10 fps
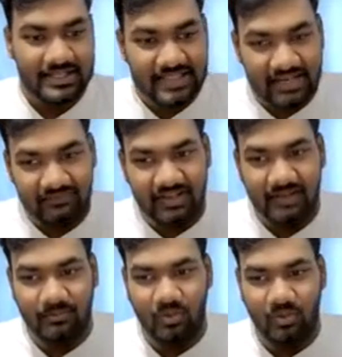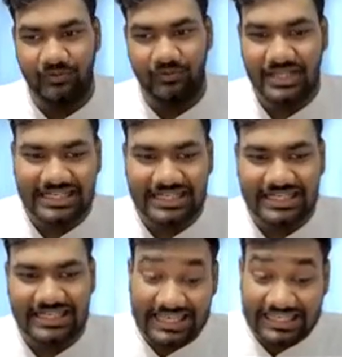Then we'll move to the
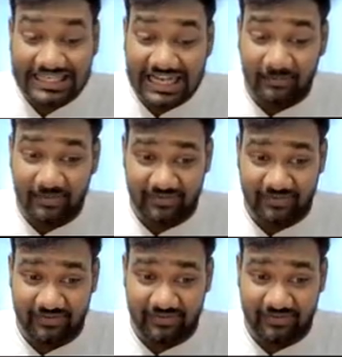income effect.